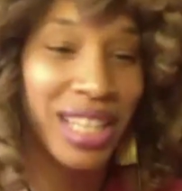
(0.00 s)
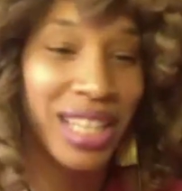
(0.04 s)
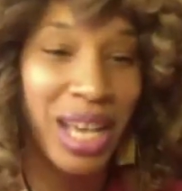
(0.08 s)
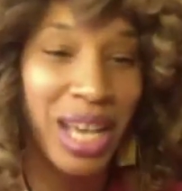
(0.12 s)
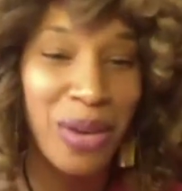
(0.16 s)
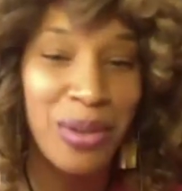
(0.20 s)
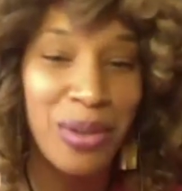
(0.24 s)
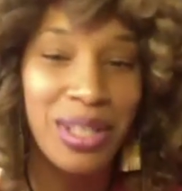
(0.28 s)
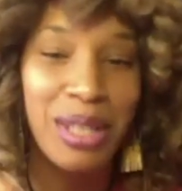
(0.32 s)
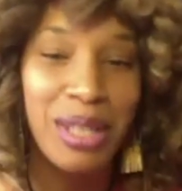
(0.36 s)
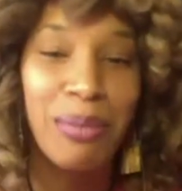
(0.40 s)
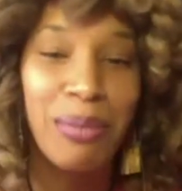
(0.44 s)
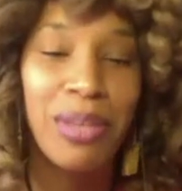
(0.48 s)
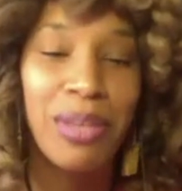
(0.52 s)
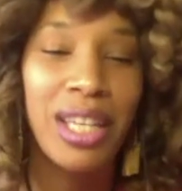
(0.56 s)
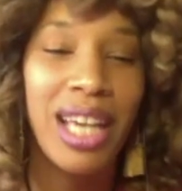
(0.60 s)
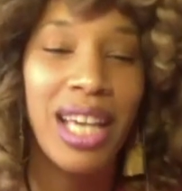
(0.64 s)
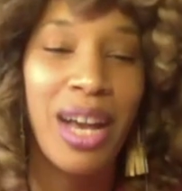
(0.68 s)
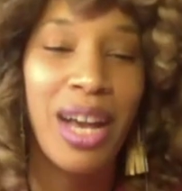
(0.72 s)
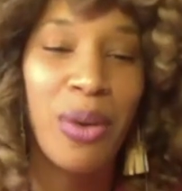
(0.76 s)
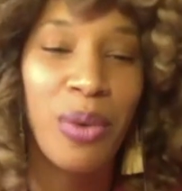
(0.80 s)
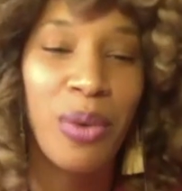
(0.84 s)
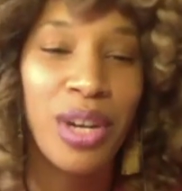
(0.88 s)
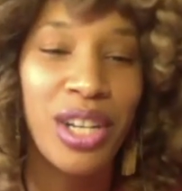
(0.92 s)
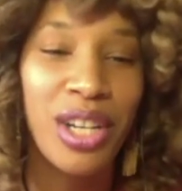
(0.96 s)
That was something
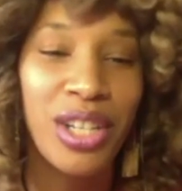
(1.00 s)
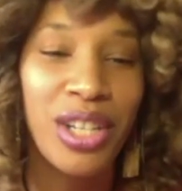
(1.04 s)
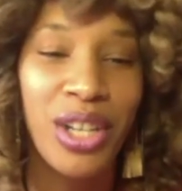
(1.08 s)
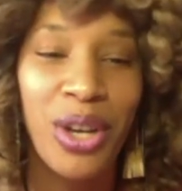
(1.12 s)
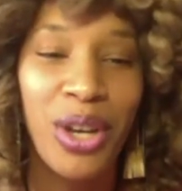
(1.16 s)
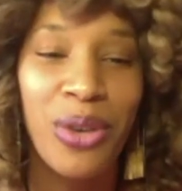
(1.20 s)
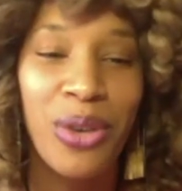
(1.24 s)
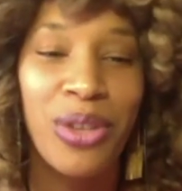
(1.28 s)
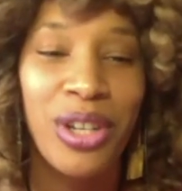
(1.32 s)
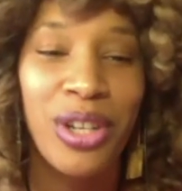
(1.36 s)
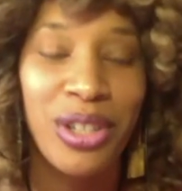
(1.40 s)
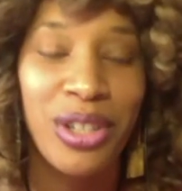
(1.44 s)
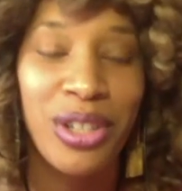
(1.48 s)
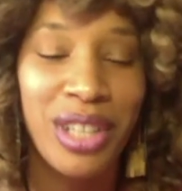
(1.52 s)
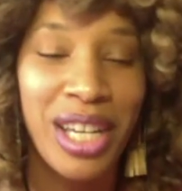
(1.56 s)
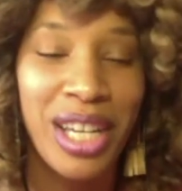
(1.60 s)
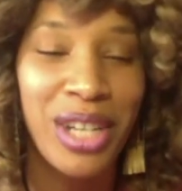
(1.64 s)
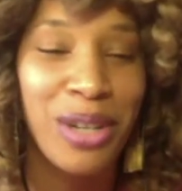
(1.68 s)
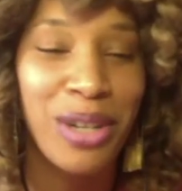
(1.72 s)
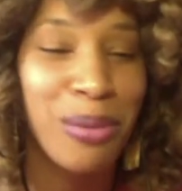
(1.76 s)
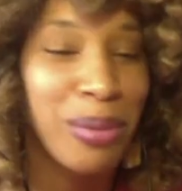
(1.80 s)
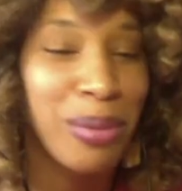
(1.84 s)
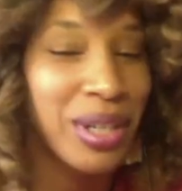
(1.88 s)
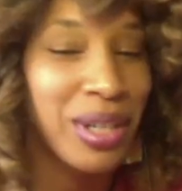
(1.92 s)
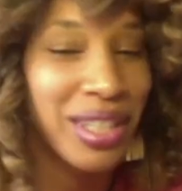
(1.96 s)
I wanted to go there
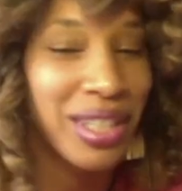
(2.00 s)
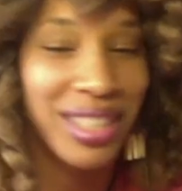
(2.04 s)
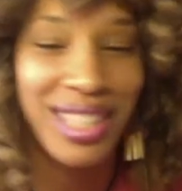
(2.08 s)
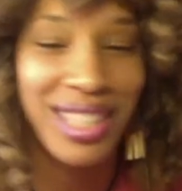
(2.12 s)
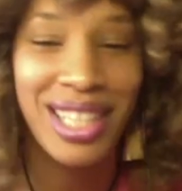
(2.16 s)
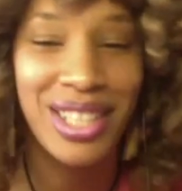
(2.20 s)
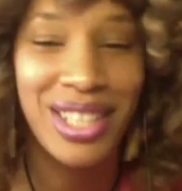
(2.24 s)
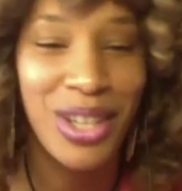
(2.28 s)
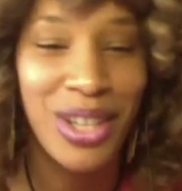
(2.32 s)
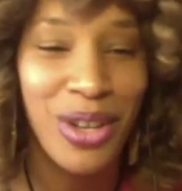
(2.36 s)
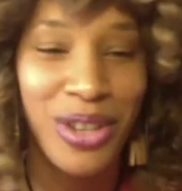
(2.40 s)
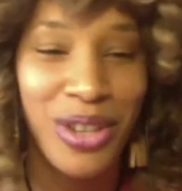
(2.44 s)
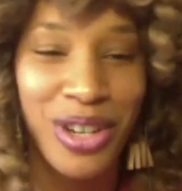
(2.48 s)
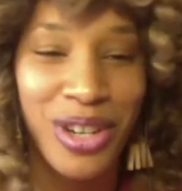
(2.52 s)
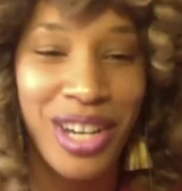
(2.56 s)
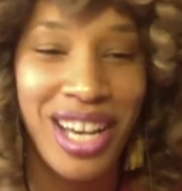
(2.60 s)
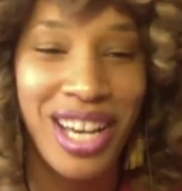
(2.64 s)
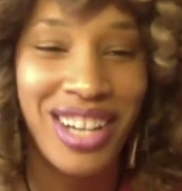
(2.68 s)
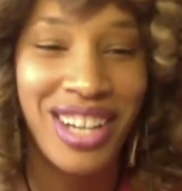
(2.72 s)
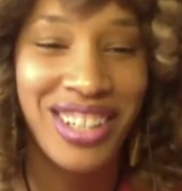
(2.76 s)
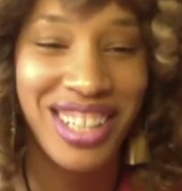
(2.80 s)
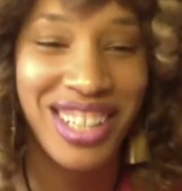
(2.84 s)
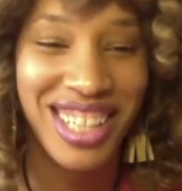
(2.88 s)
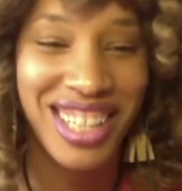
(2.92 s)
later, but let's go there now.